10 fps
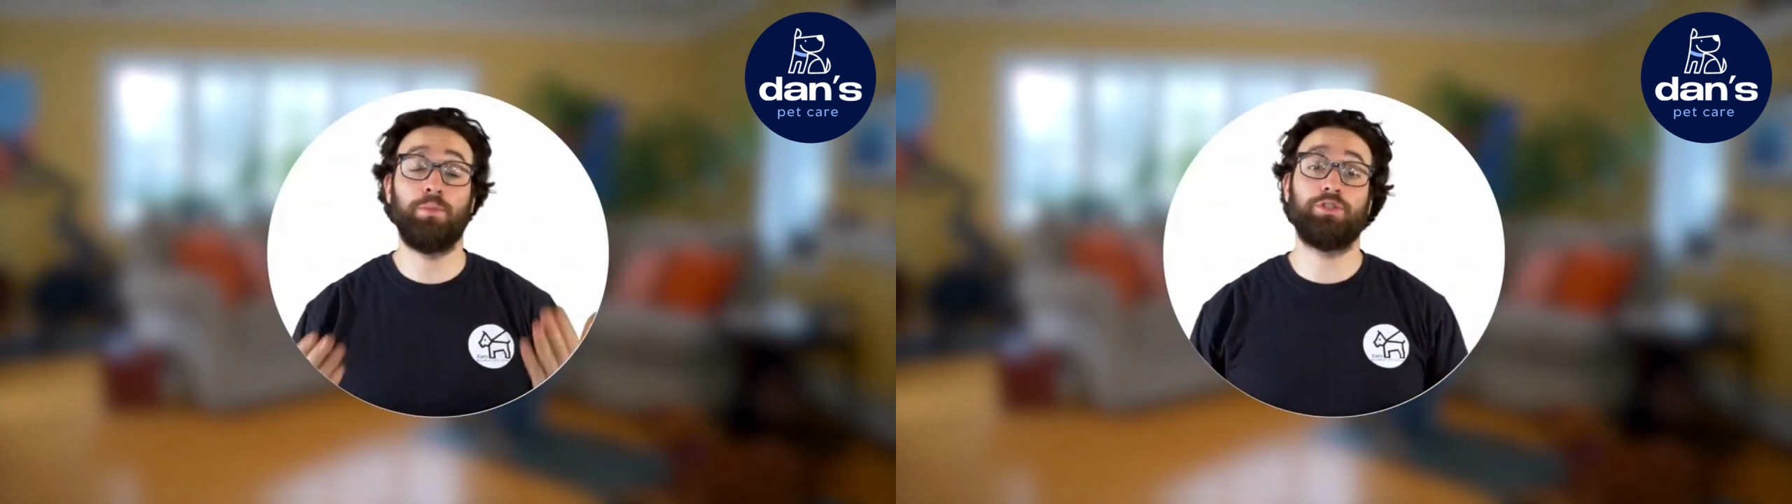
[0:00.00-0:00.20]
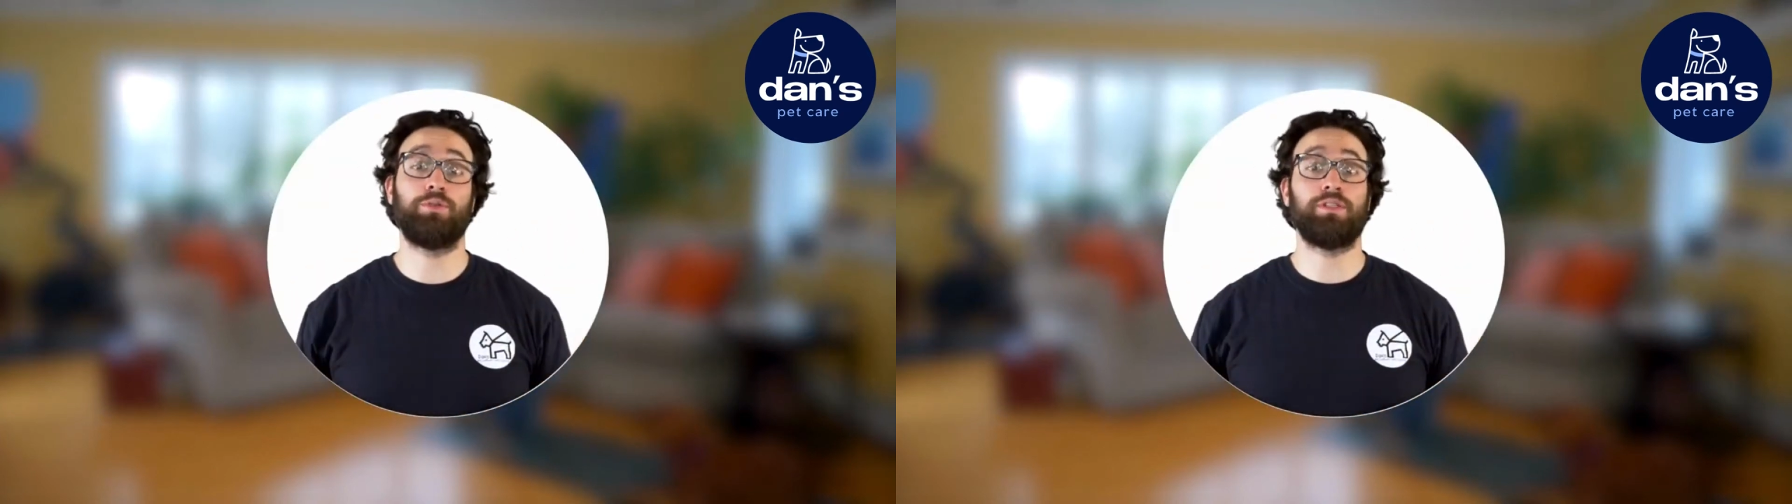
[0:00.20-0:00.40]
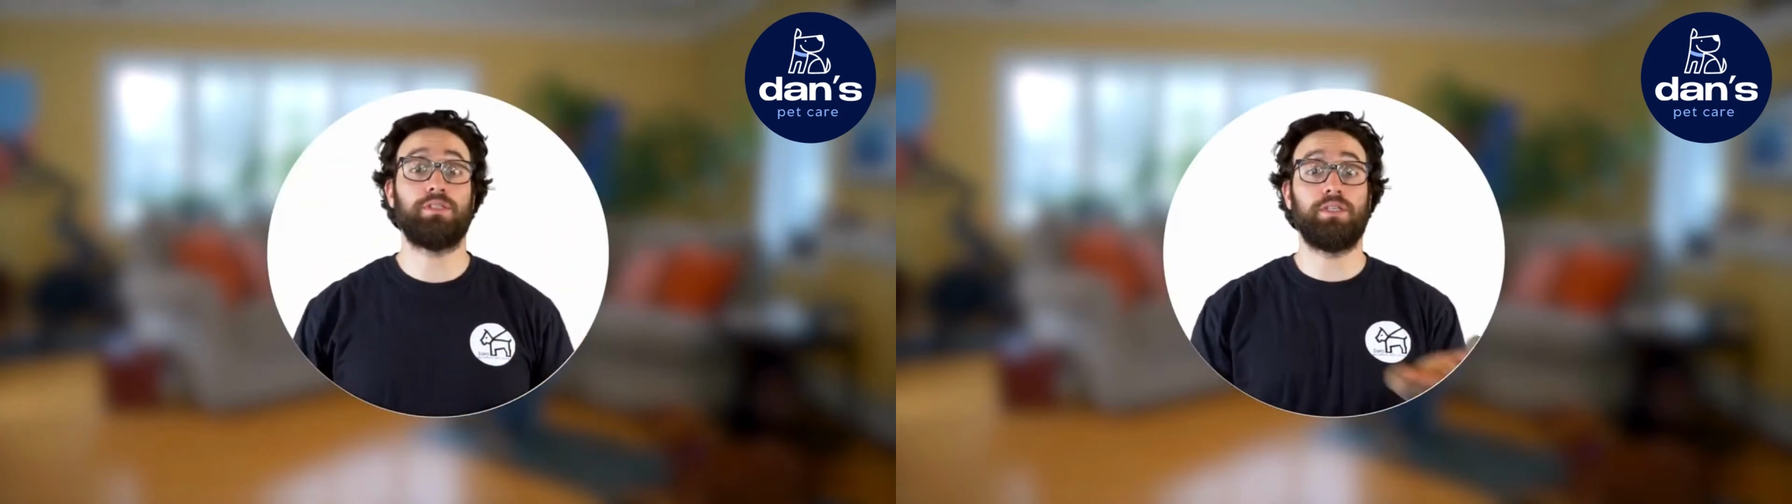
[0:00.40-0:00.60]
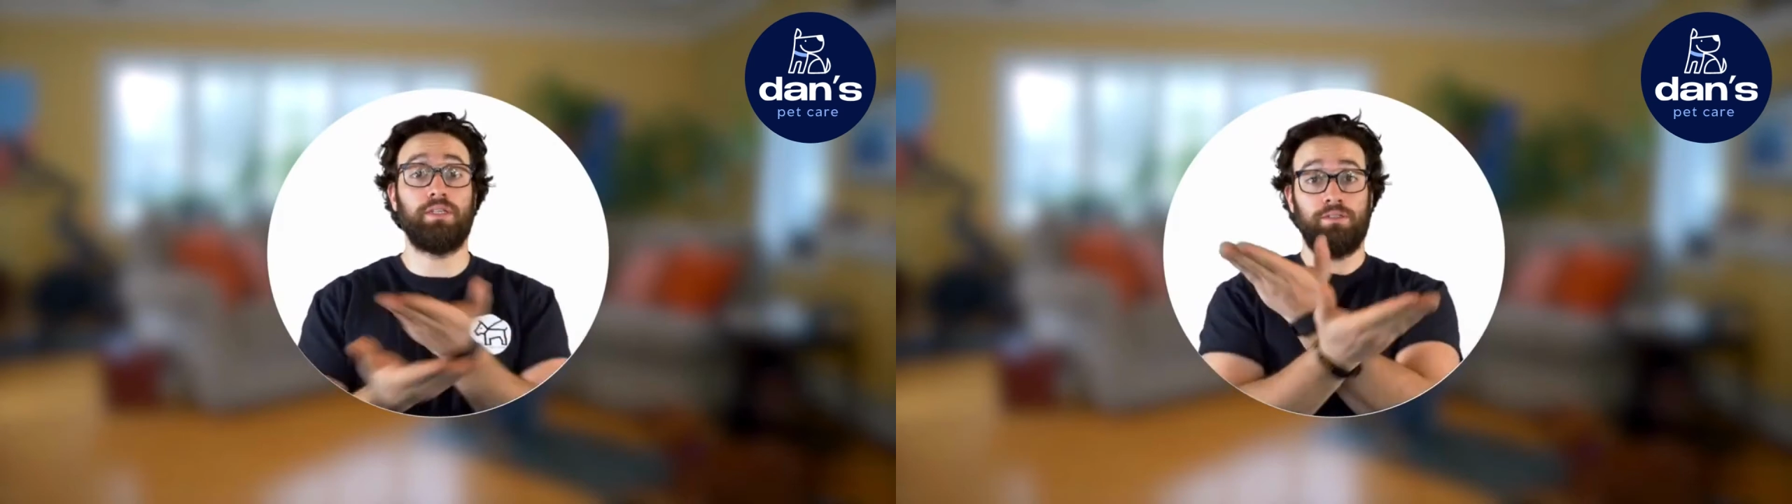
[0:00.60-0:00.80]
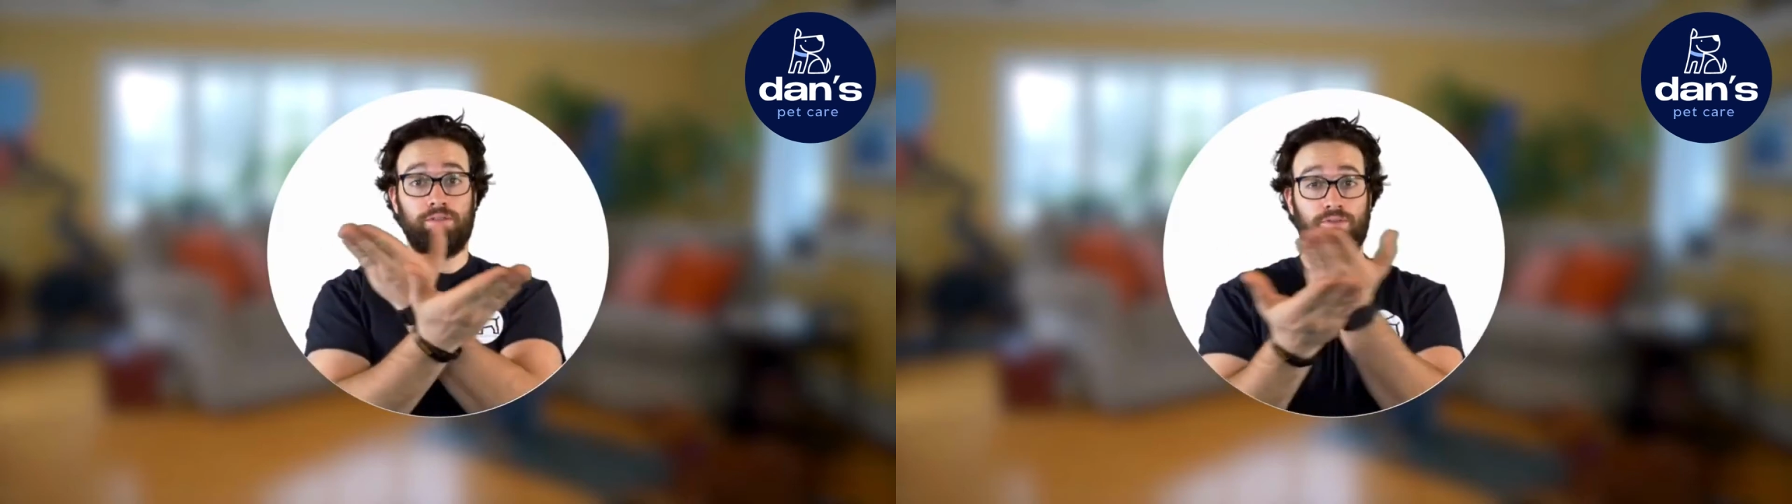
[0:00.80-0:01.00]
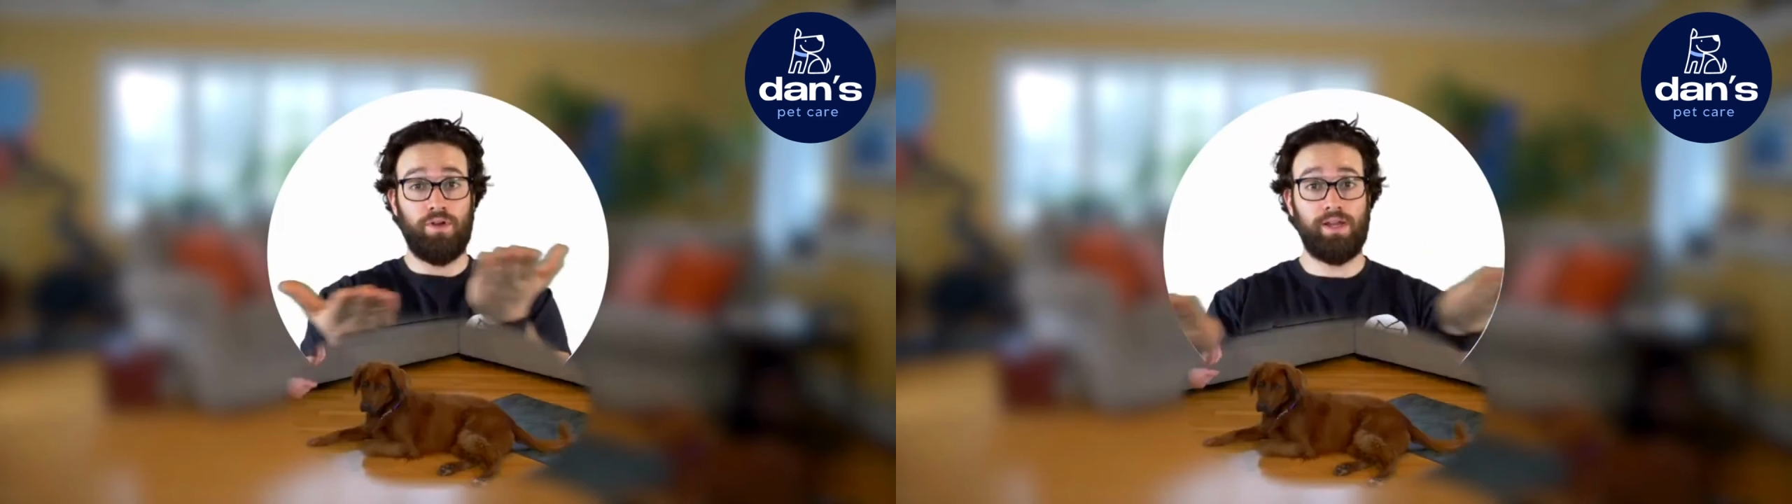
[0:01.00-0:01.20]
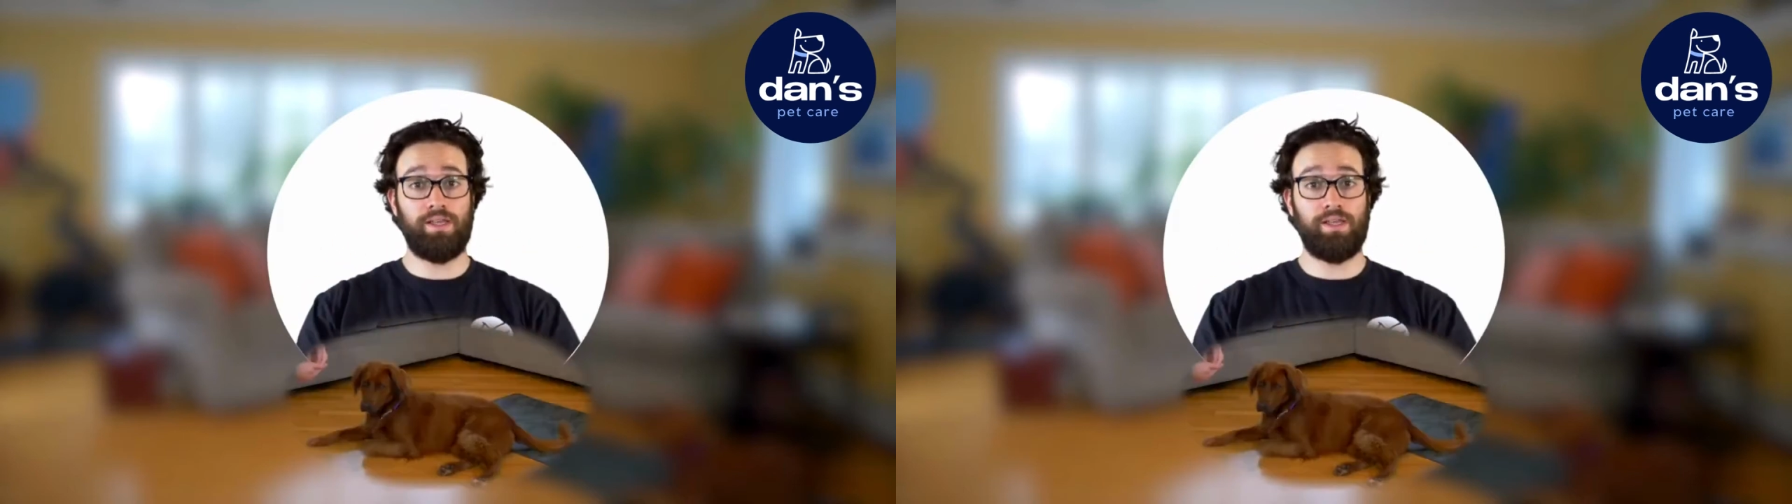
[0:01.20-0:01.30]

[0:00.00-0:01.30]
which you can see right